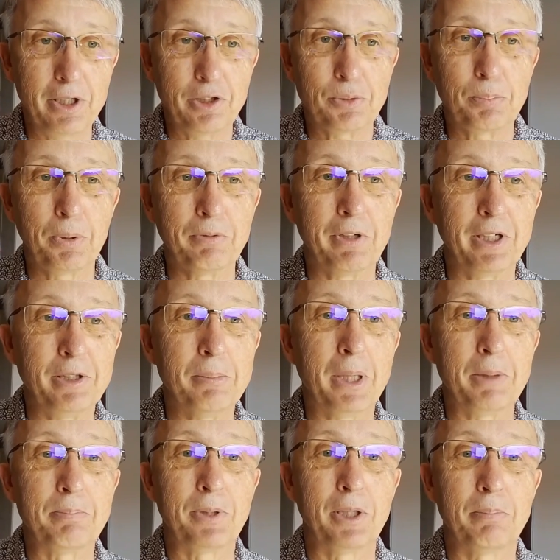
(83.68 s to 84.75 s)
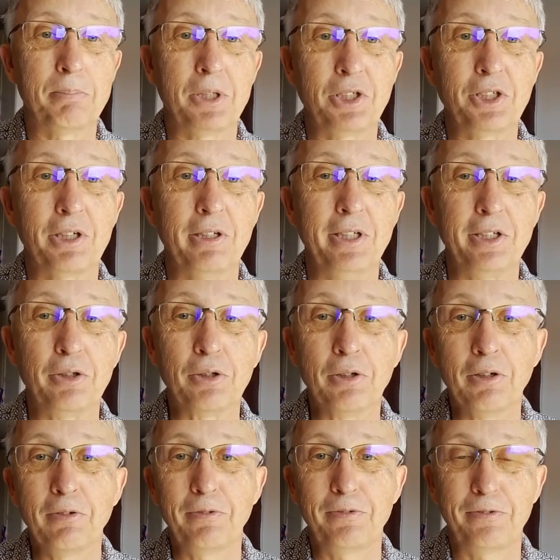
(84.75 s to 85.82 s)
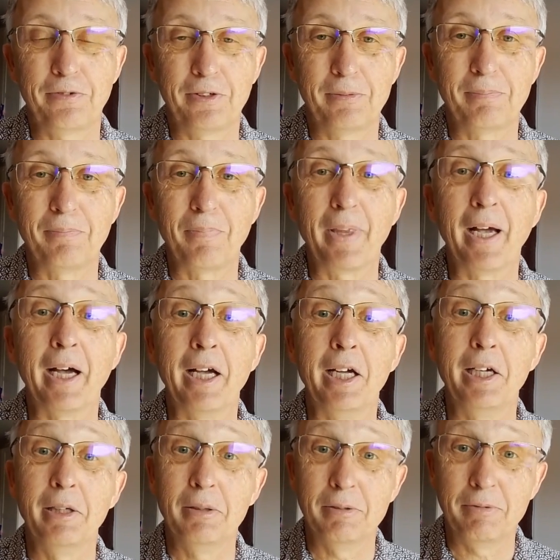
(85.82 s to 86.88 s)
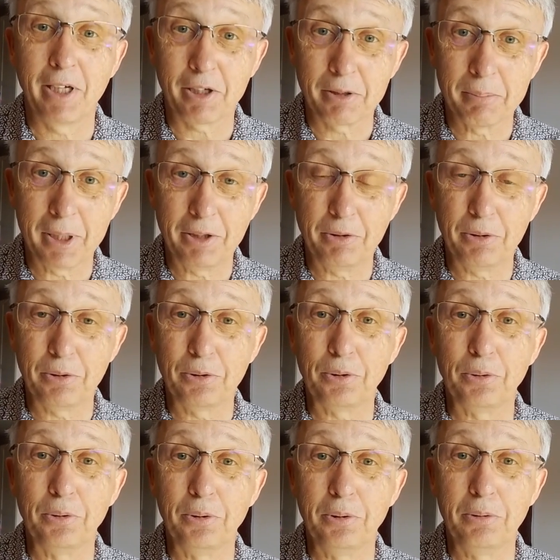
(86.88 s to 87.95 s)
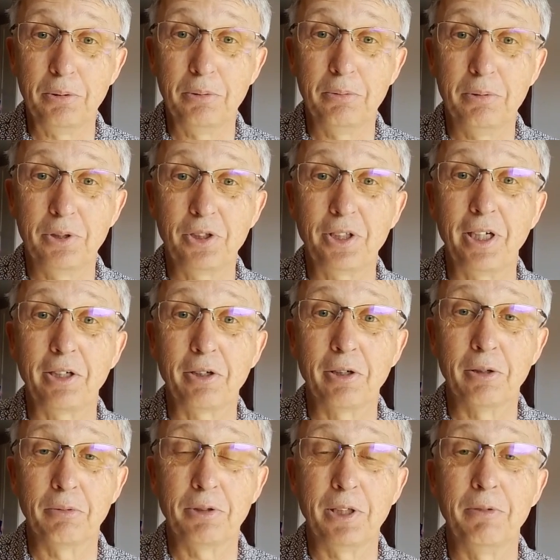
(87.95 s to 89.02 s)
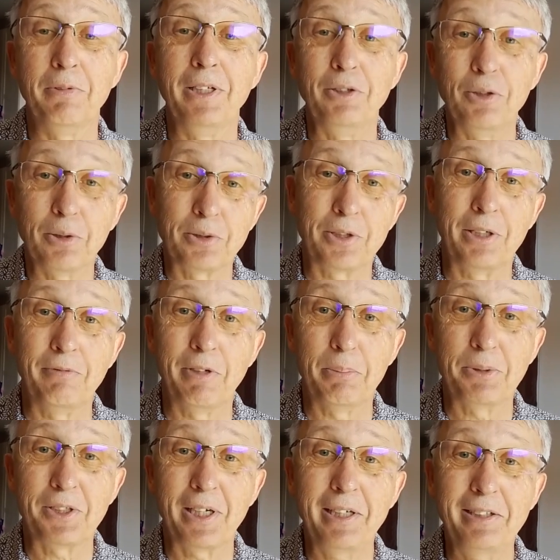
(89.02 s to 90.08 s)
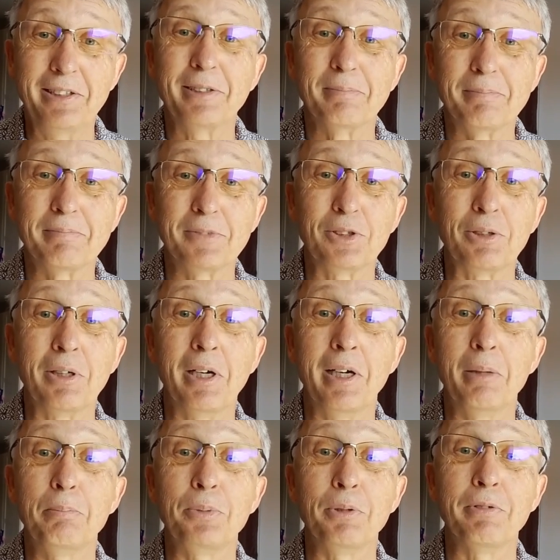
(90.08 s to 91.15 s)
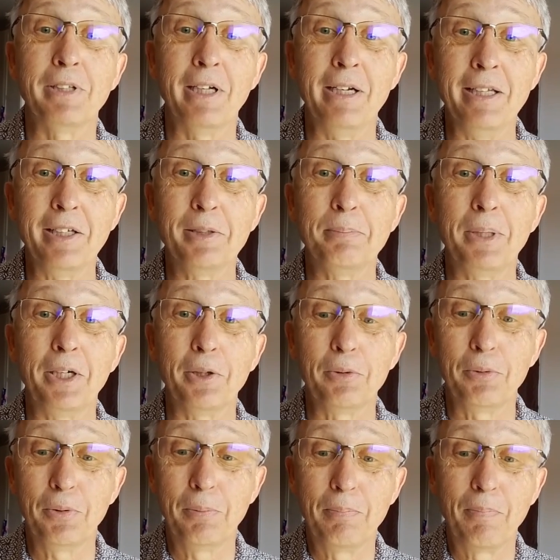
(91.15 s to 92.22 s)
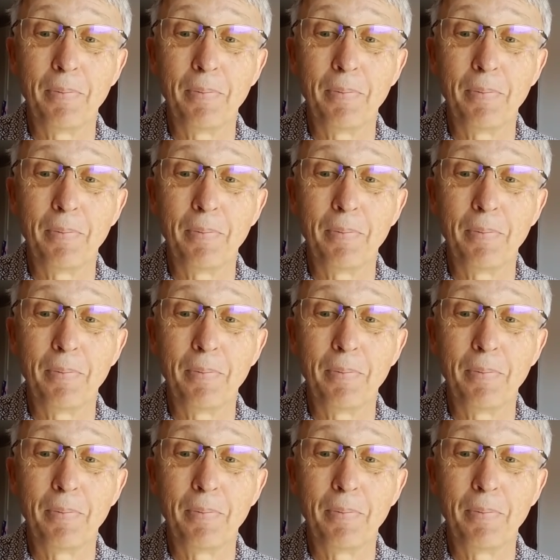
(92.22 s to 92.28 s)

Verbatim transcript: is provided by Papa Charlie Golf. I recommend you to check out the videos and website so I provide a link below.